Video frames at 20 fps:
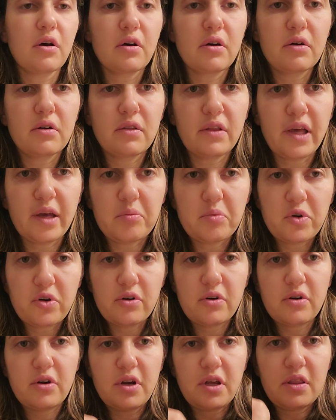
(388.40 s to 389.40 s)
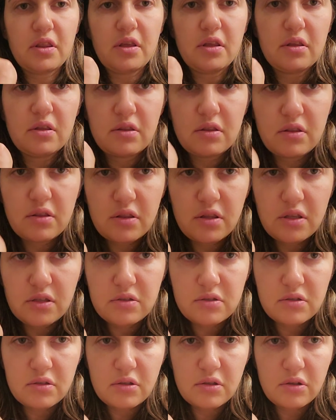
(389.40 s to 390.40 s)
glamour. I think
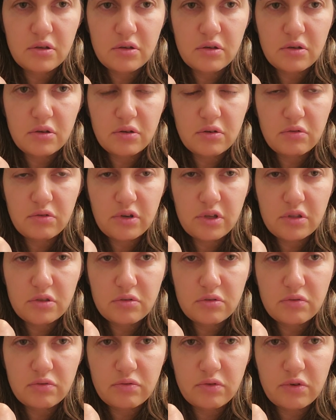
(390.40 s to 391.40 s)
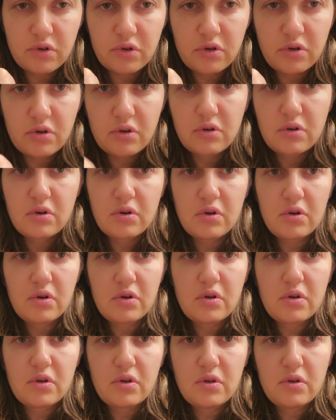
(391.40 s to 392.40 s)
these look great so far.
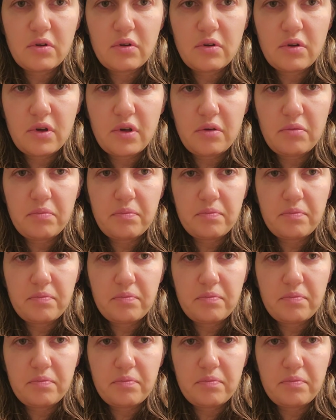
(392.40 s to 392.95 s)
Okay.